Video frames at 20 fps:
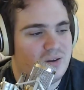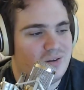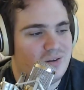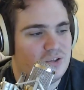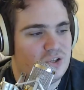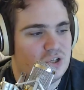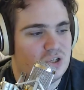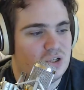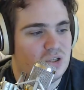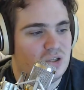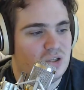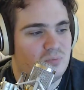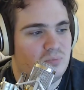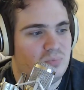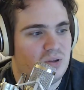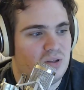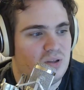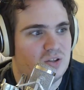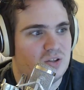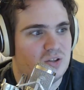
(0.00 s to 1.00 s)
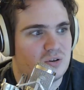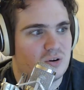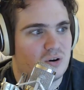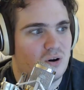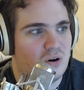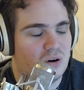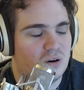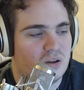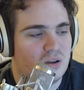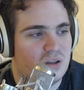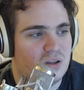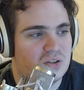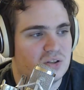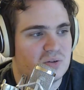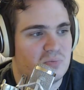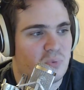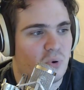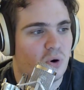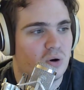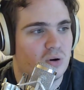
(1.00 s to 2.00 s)
EG be strong is
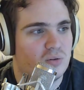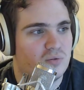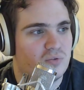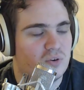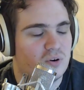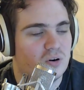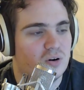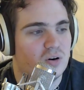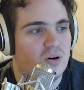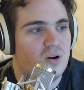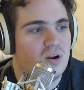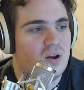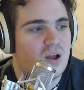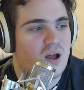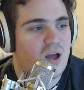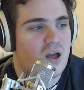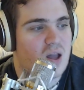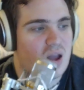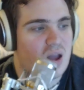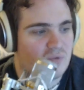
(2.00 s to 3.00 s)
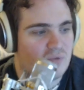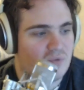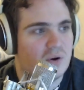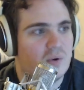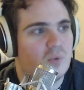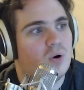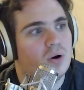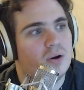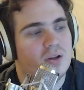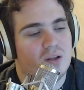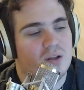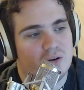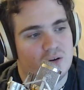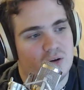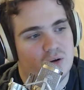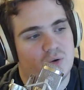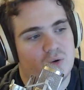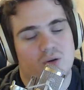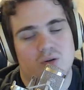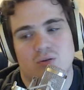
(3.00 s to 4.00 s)
important for everyone in
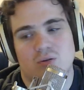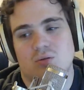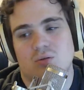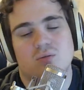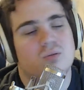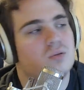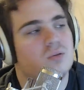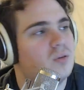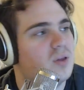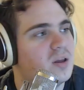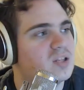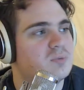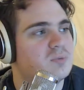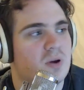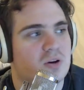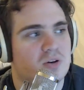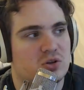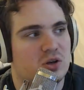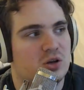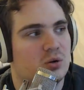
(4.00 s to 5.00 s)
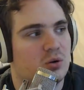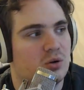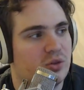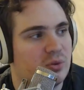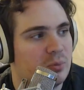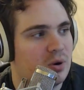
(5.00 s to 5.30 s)
Dota, especially in North